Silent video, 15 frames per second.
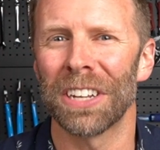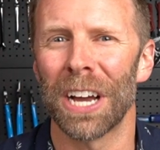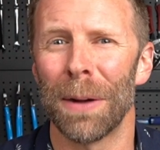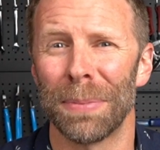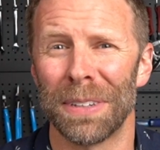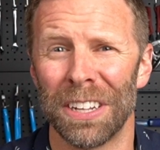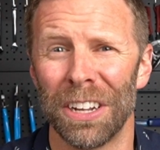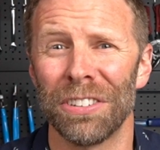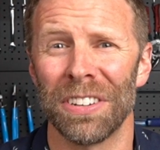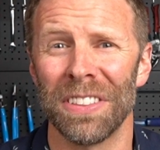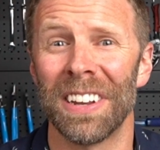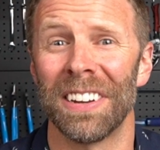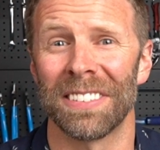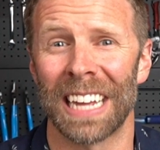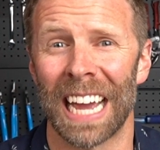competition
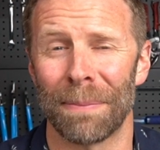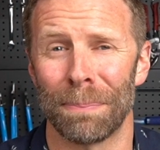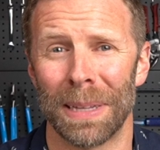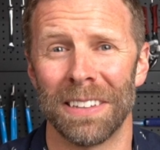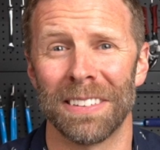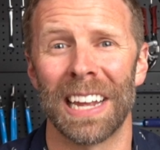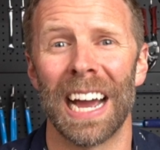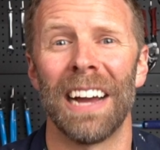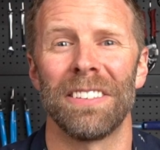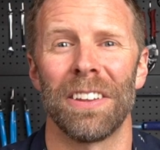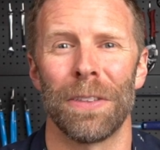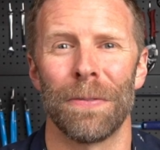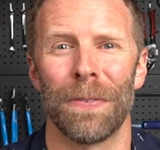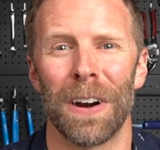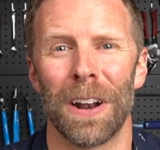that's kept these guys
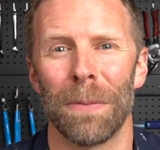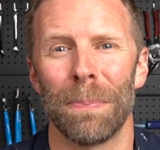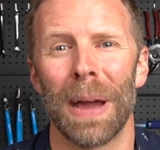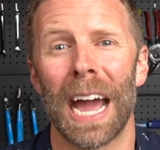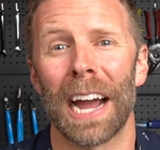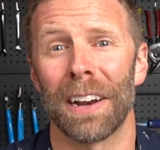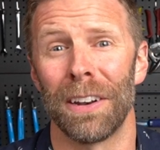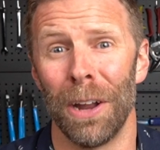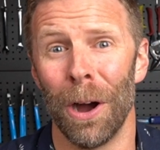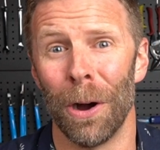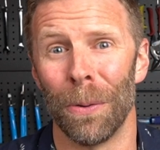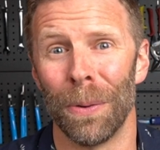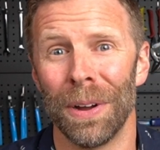at the front of the pack, no.